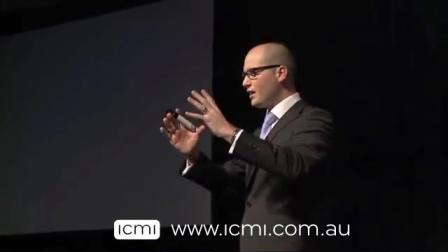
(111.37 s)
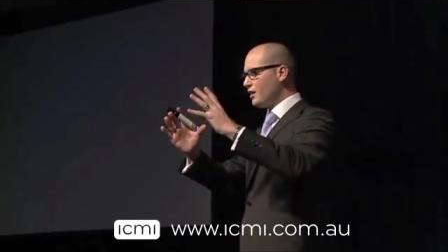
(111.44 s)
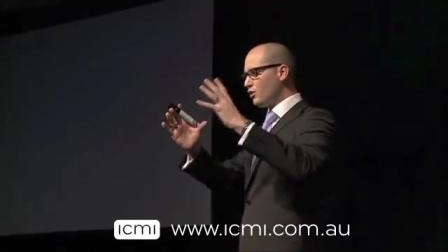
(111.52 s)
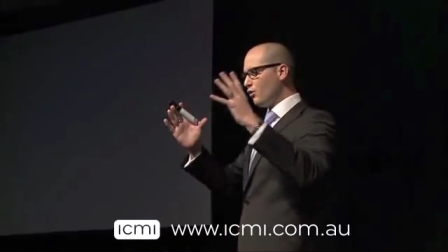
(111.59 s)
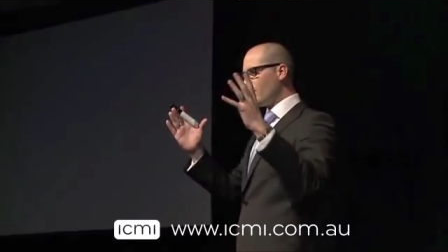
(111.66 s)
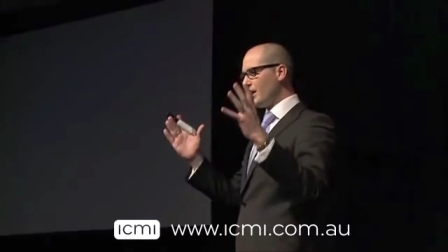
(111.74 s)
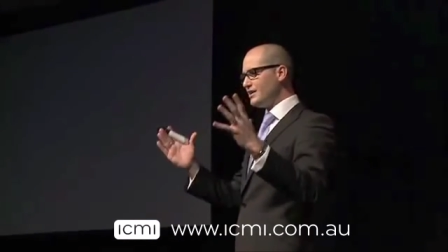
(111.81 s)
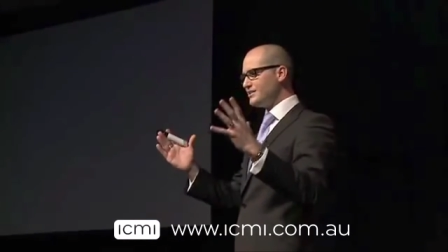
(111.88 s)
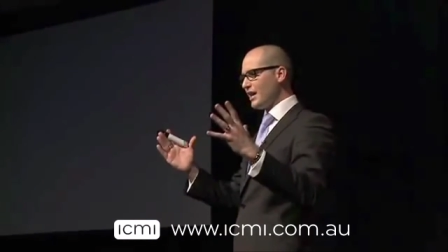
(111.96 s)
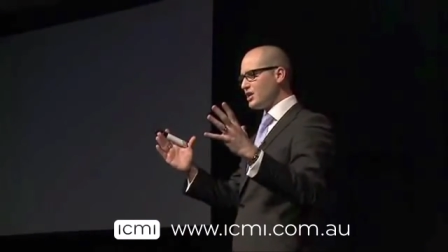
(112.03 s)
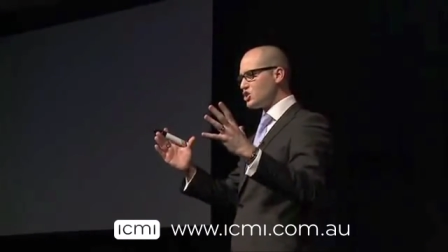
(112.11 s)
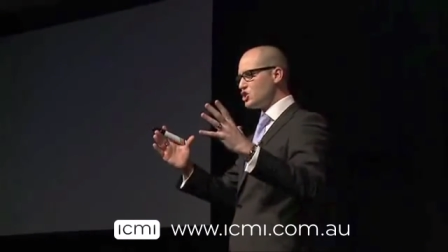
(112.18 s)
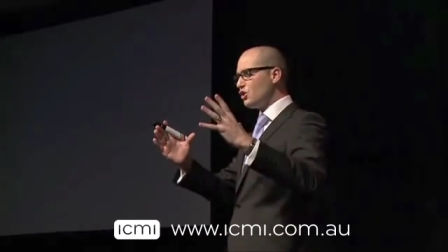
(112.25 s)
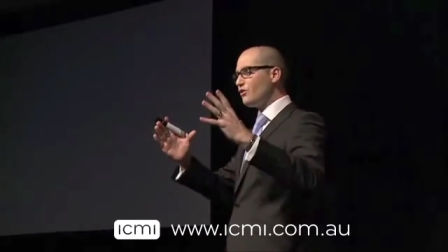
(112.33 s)
in an
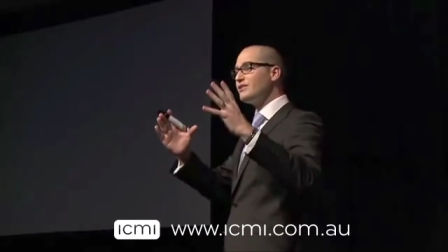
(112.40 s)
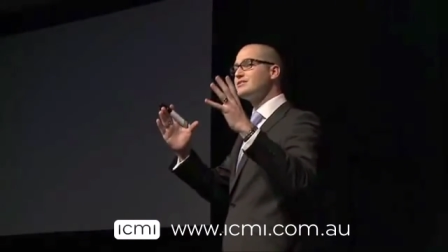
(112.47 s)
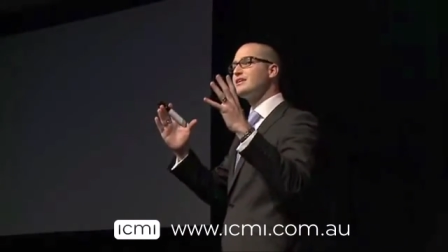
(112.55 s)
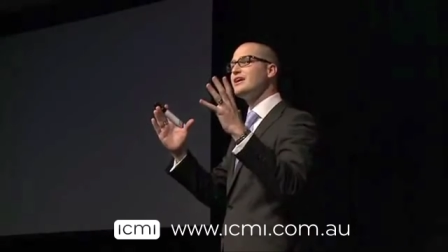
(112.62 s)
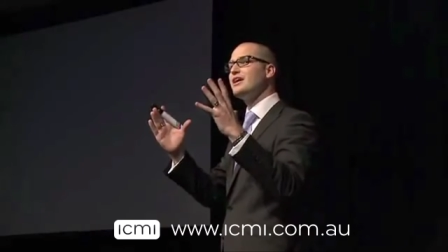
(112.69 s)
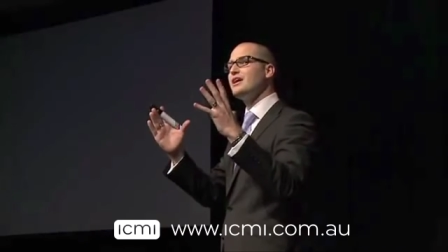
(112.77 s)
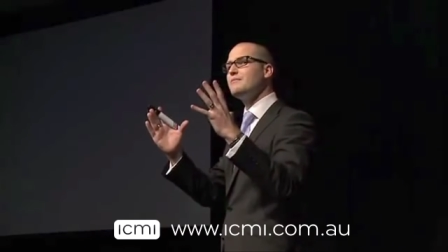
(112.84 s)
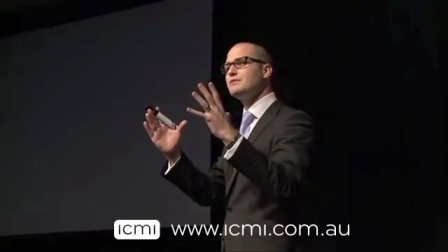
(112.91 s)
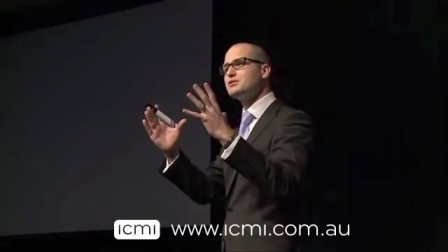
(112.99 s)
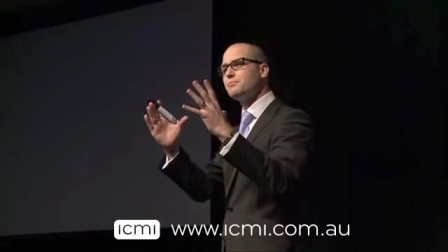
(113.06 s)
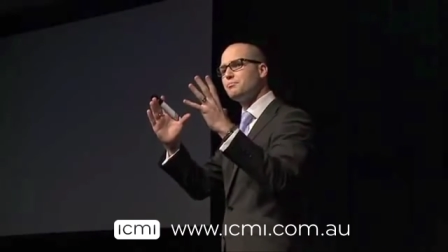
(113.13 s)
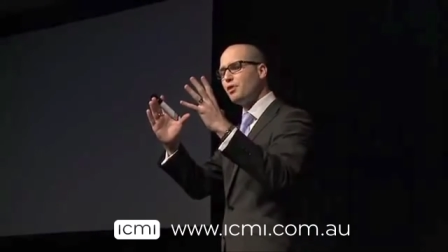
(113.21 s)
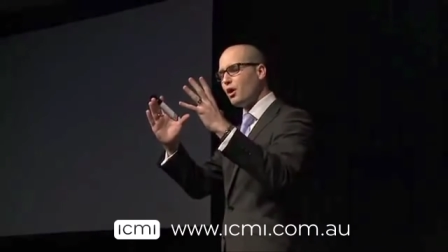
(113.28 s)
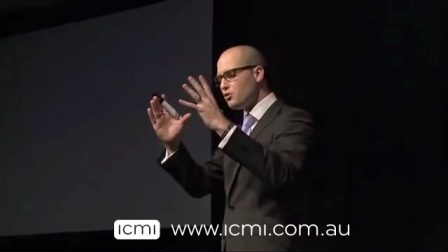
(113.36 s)
organization or a team is
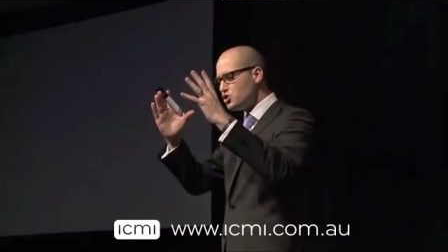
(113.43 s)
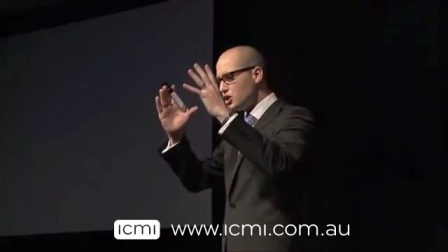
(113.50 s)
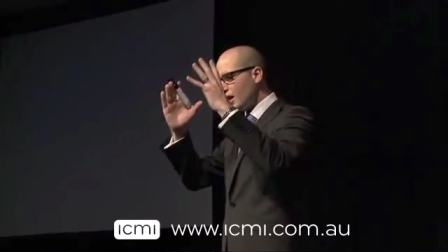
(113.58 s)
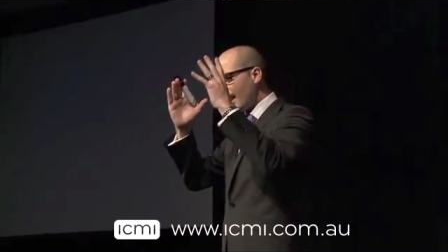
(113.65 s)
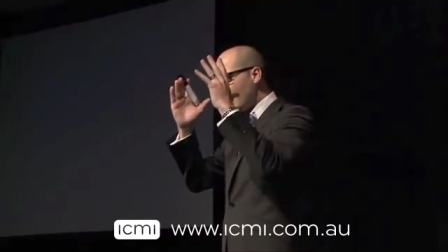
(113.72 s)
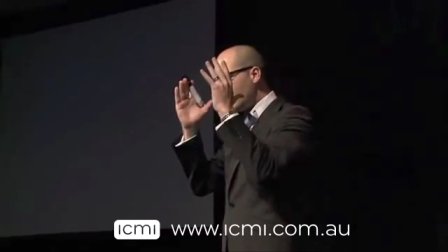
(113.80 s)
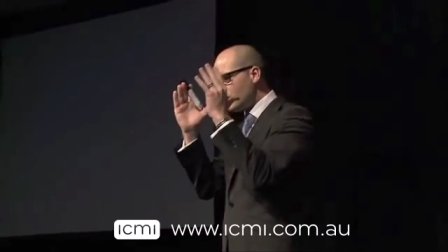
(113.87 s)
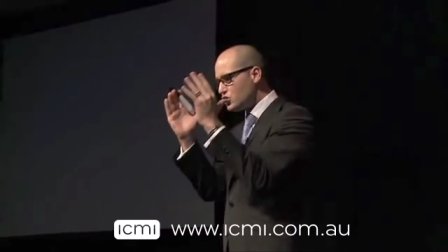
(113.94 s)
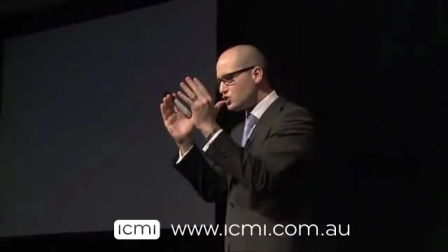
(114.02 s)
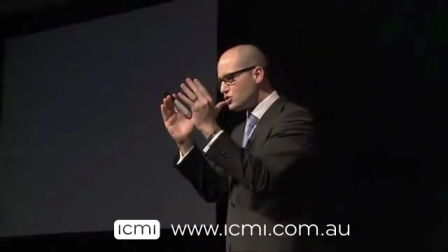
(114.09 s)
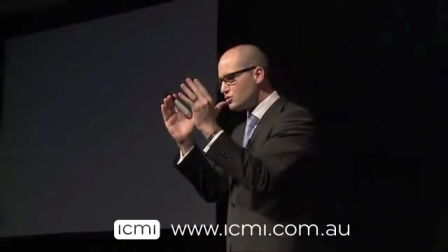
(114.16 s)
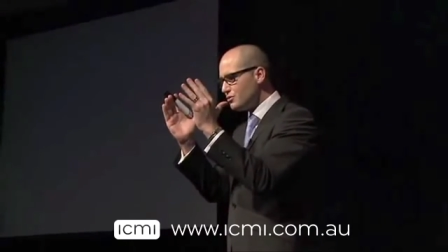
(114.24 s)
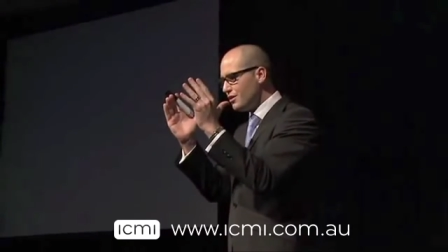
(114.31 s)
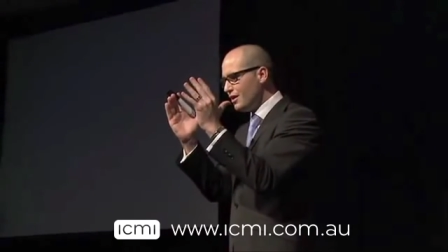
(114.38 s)
approaching an
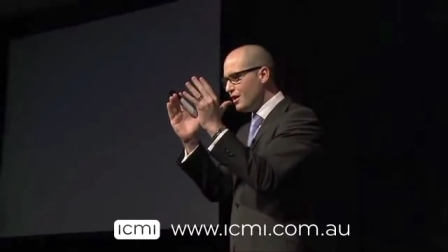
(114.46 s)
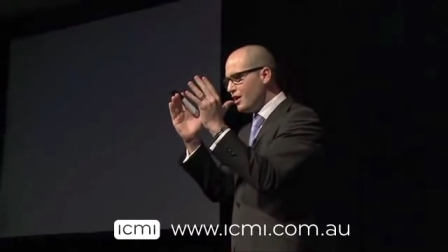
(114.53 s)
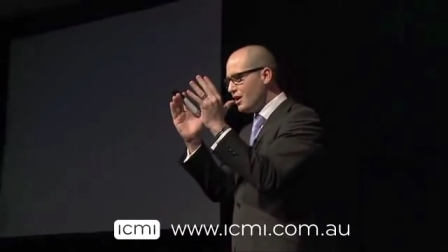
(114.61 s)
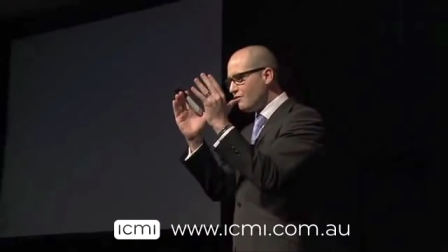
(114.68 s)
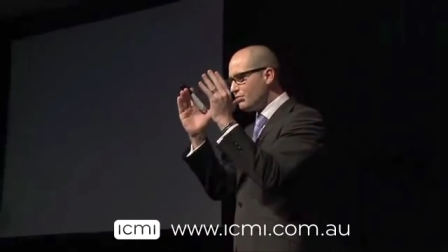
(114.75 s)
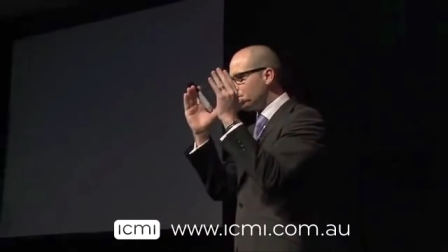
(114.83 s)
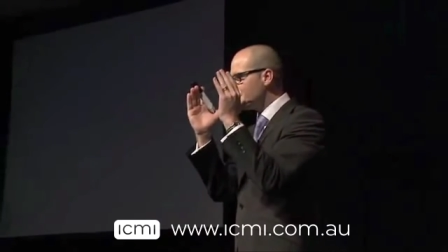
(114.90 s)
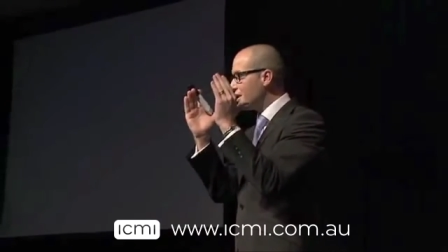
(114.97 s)
issue from the